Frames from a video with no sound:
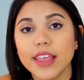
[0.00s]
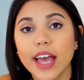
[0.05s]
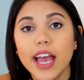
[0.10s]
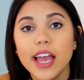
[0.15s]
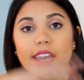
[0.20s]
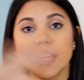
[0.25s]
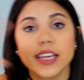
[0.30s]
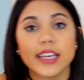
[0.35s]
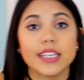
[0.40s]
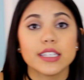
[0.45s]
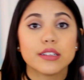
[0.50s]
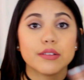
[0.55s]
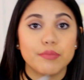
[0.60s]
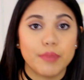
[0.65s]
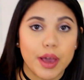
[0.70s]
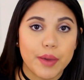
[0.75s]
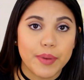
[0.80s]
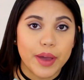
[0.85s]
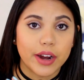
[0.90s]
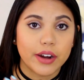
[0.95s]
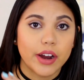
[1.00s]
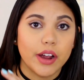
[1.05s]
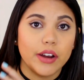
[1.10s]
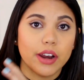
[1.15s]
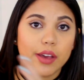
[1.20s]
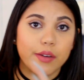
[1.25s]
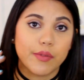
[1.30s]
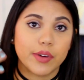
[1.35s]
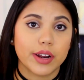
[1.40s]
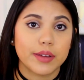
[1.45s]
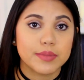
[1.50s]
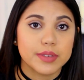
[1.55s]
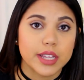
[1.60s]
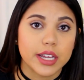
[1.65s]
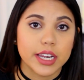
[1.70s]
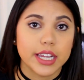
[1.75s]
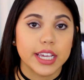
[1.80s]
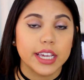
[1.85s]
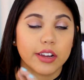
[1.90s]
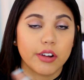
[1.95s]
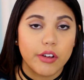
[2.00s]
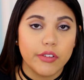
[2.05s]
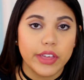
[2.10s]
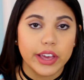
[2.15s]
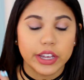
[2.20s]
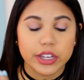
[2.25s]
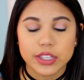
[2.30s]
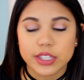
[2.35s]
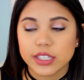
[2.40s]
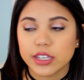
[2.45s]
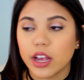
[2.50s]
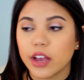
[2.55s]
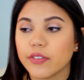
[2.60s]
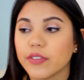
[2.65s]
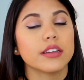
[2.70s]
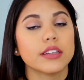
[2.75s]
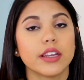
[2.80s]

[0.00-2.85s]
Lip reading: That is my background and what I'm studying and all that good stuff.